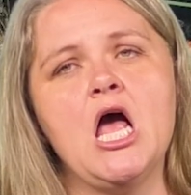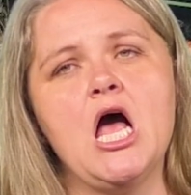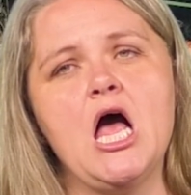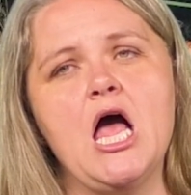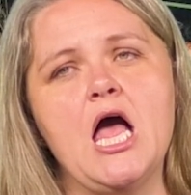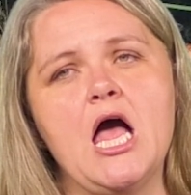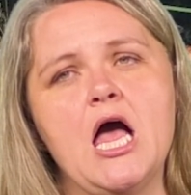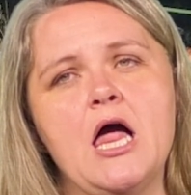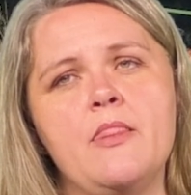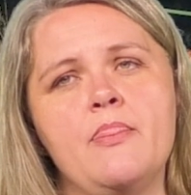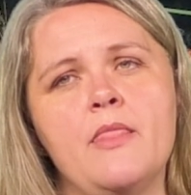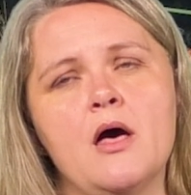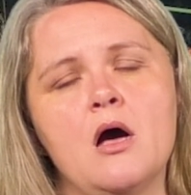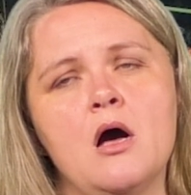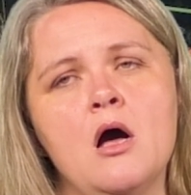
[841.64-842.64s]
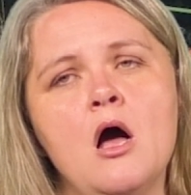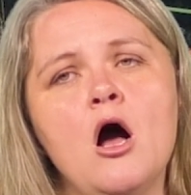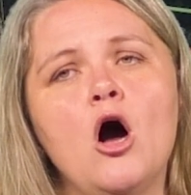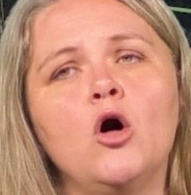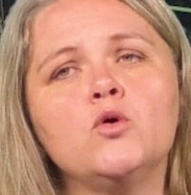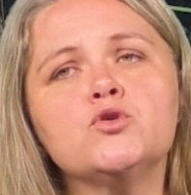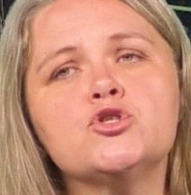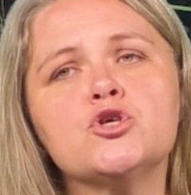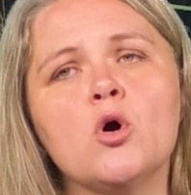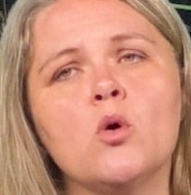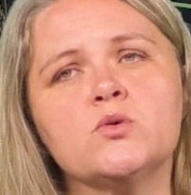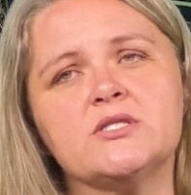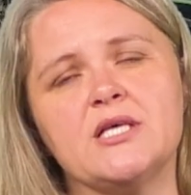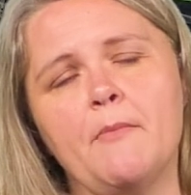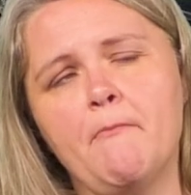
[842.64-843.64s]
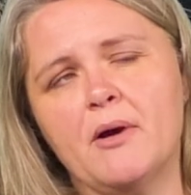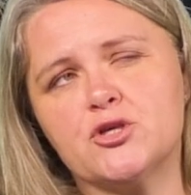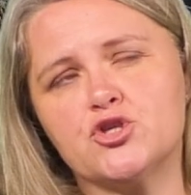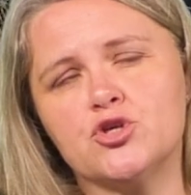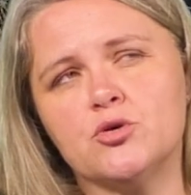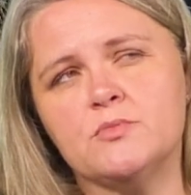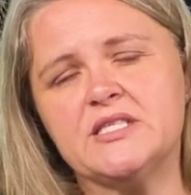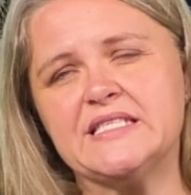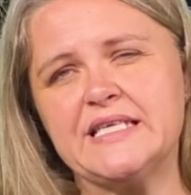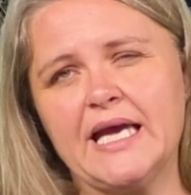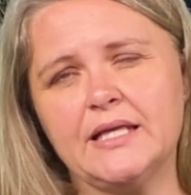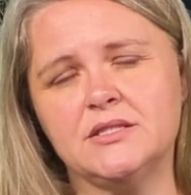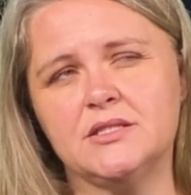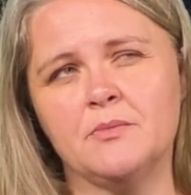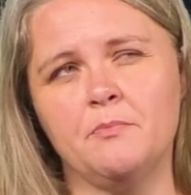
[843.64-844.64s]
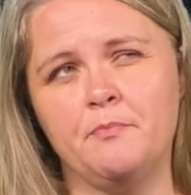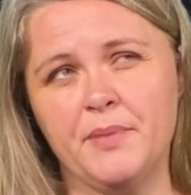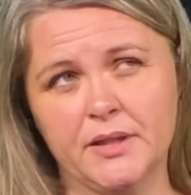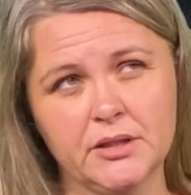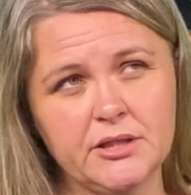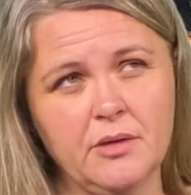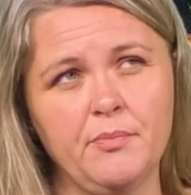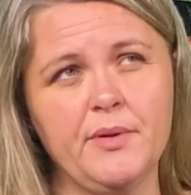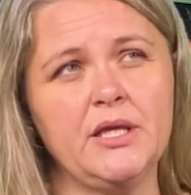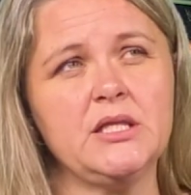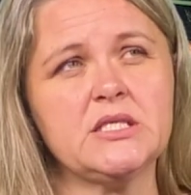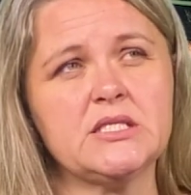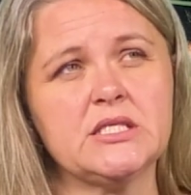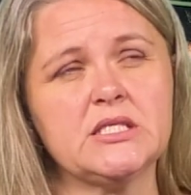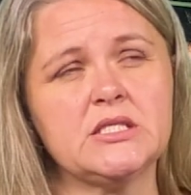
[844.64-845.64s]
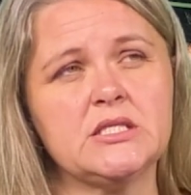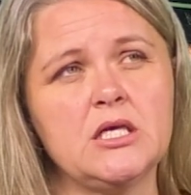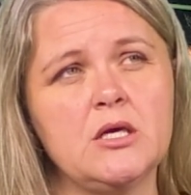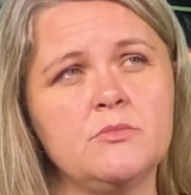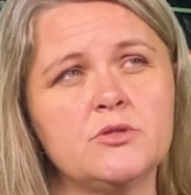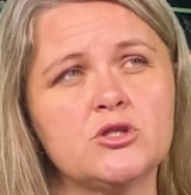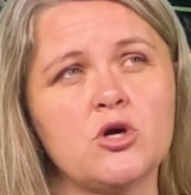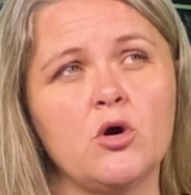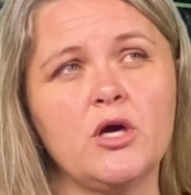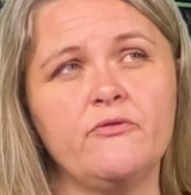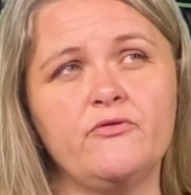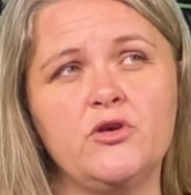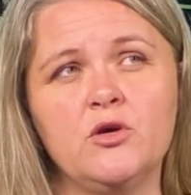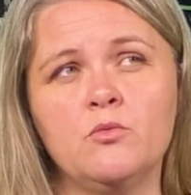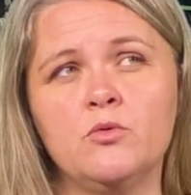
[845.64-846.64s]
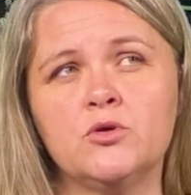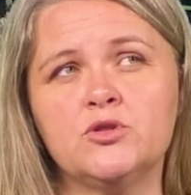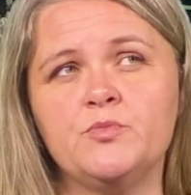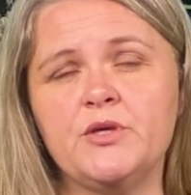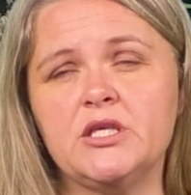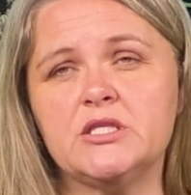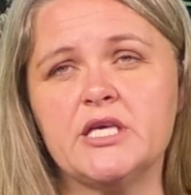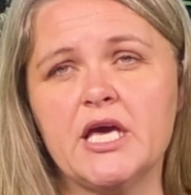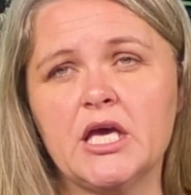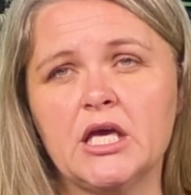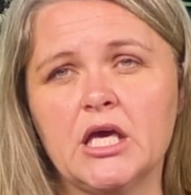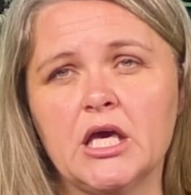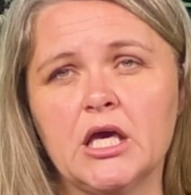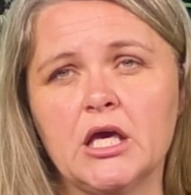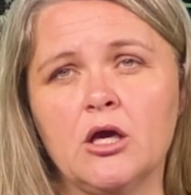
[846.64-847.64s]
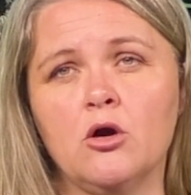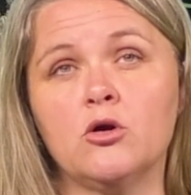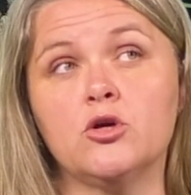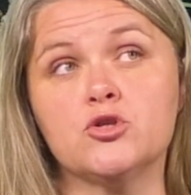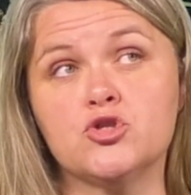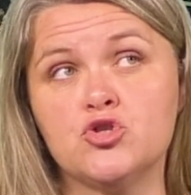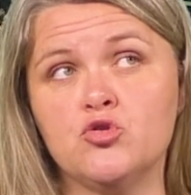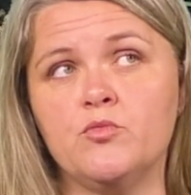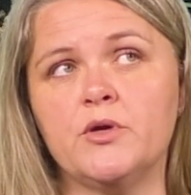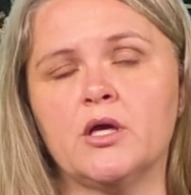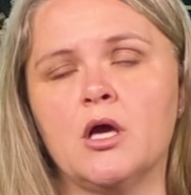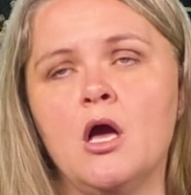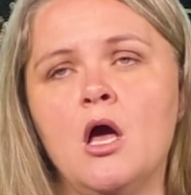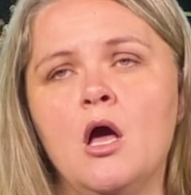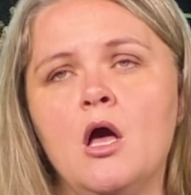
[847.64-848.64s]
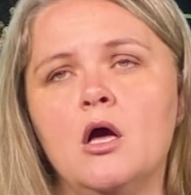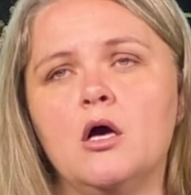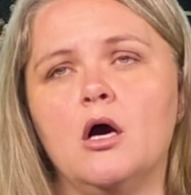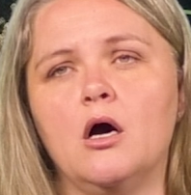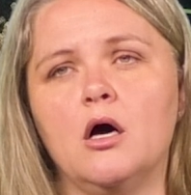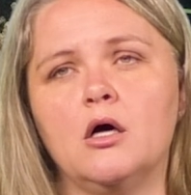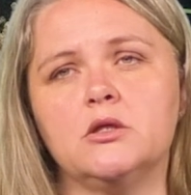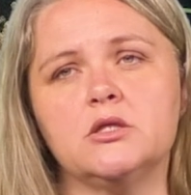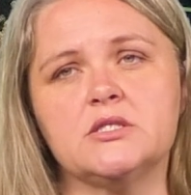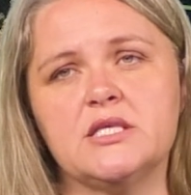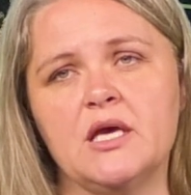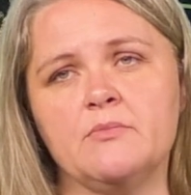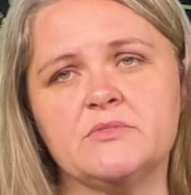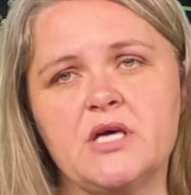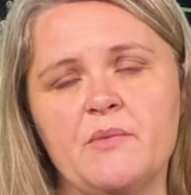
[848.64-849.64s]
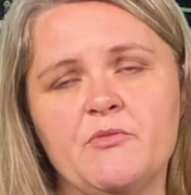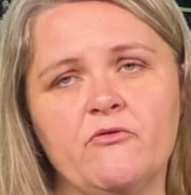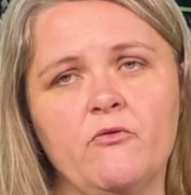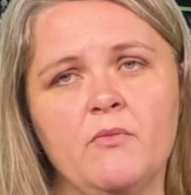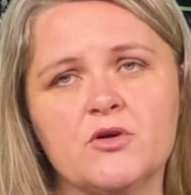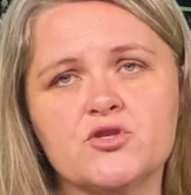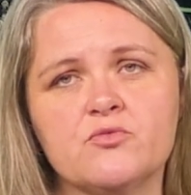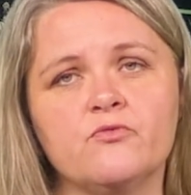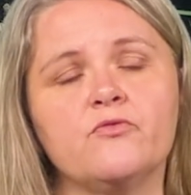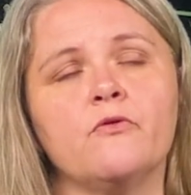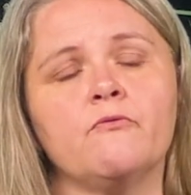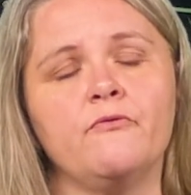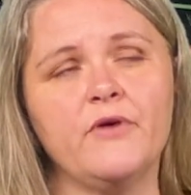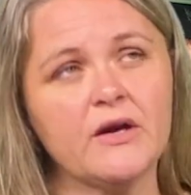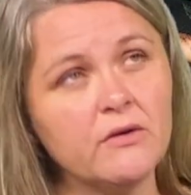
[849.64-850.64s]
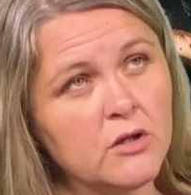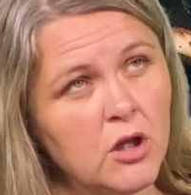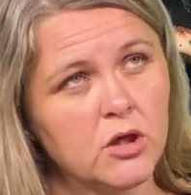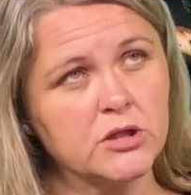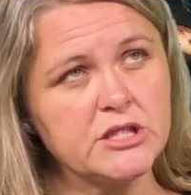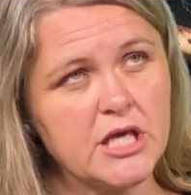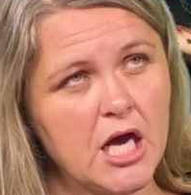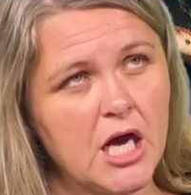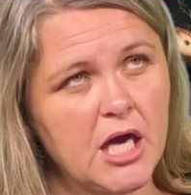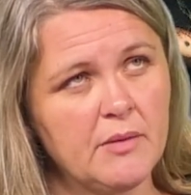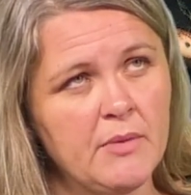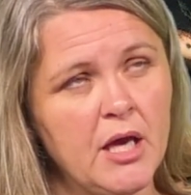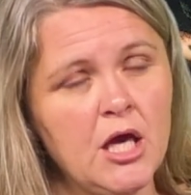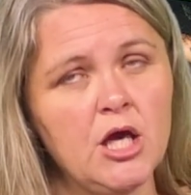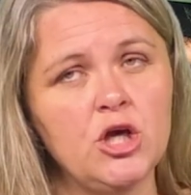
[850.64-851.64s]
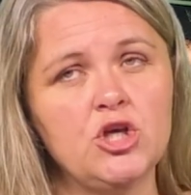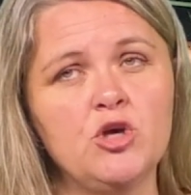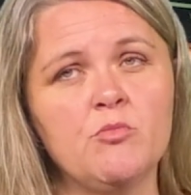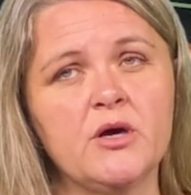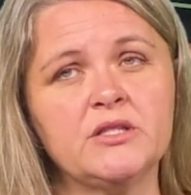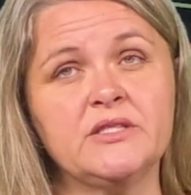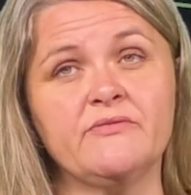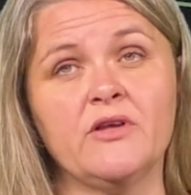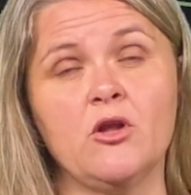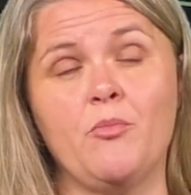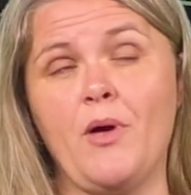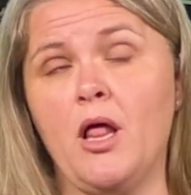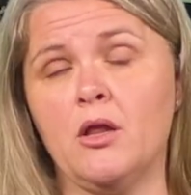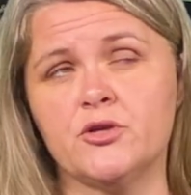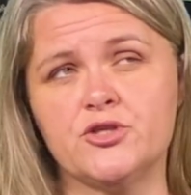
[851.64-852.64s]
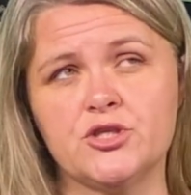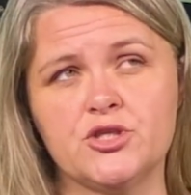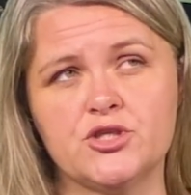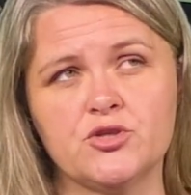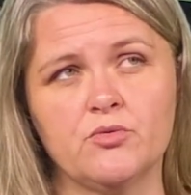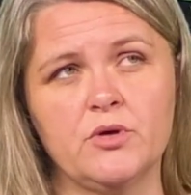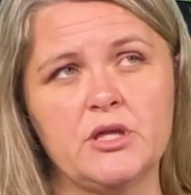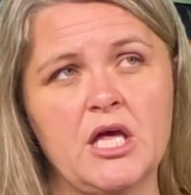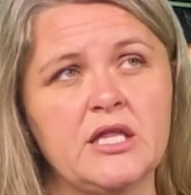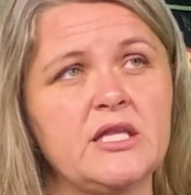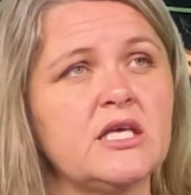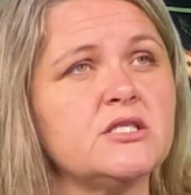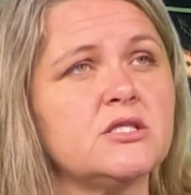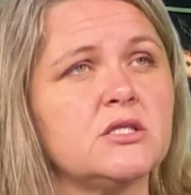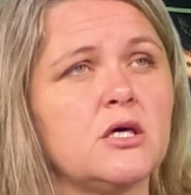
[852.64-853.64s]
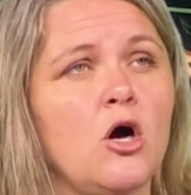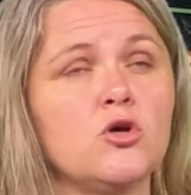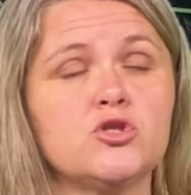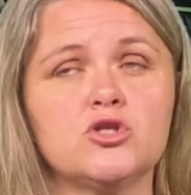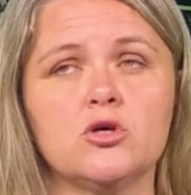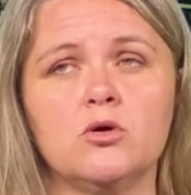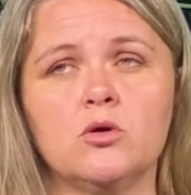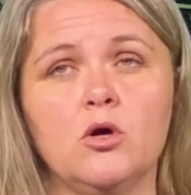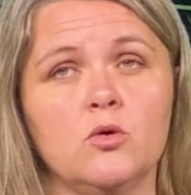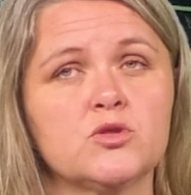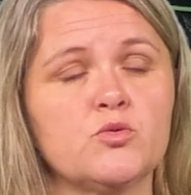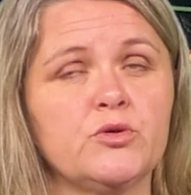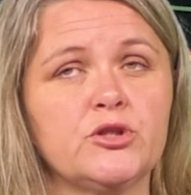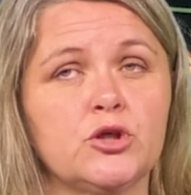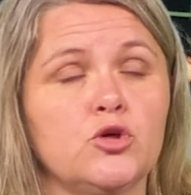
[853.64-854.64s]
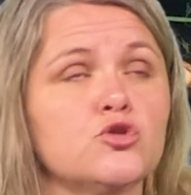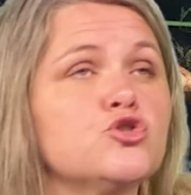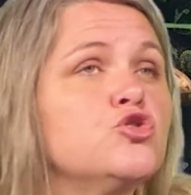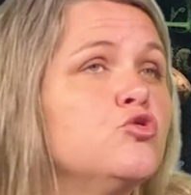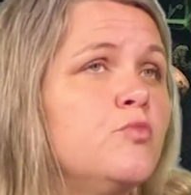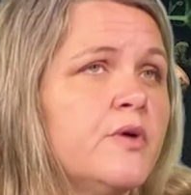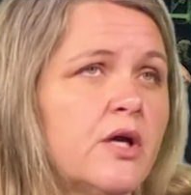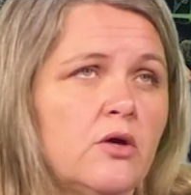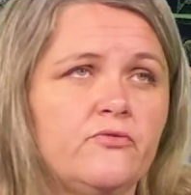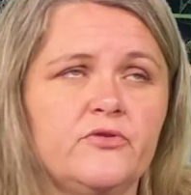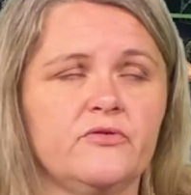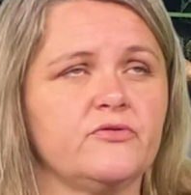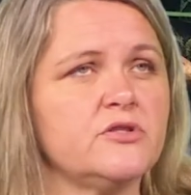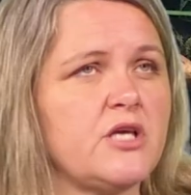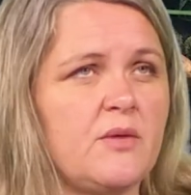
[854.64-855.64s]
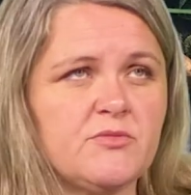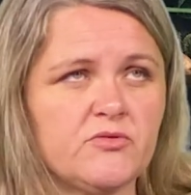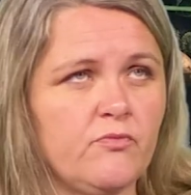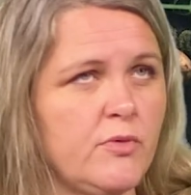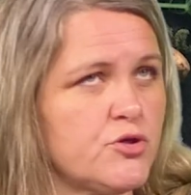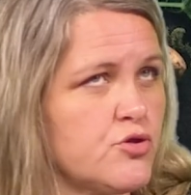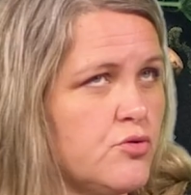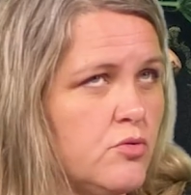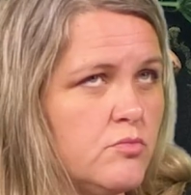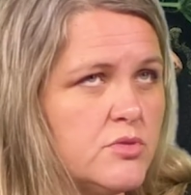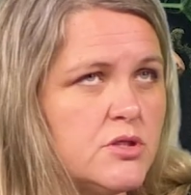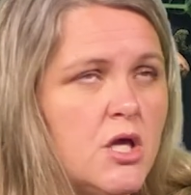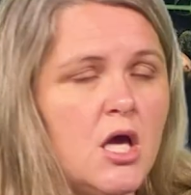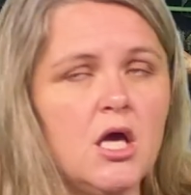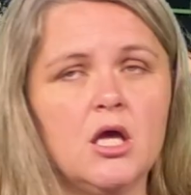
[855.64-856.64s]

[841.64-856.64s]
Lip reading: And also, some mushrooms tend to build up in the system, so if you would be taking or consuming the same type of a mushroom for a very long time, you might develop allergies to it. And that also goes with the consuming of different types of mushrooms.